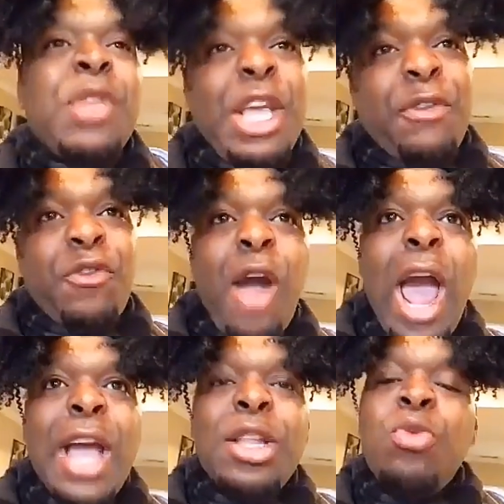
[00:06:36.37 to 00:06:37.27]
It's
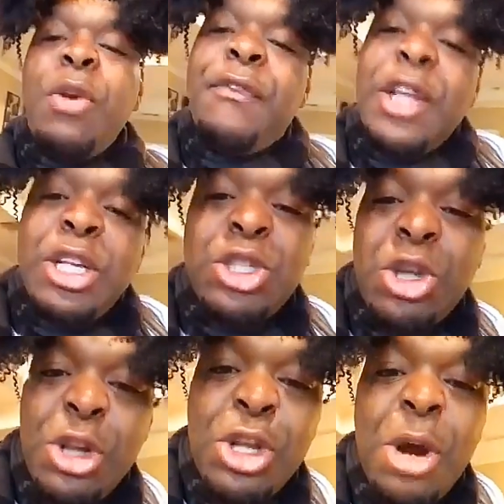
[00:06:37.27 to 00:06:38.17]
Friday. We finna
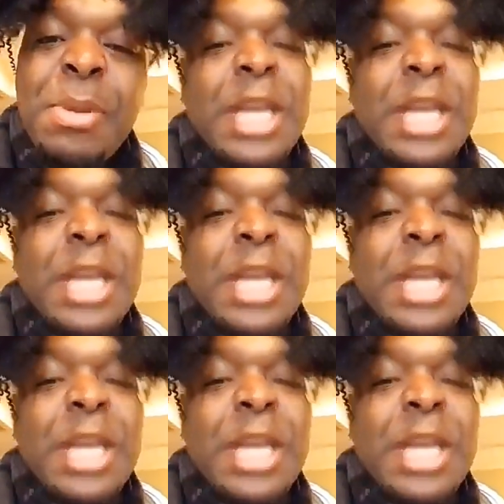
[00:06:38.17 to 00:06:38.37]
turn up.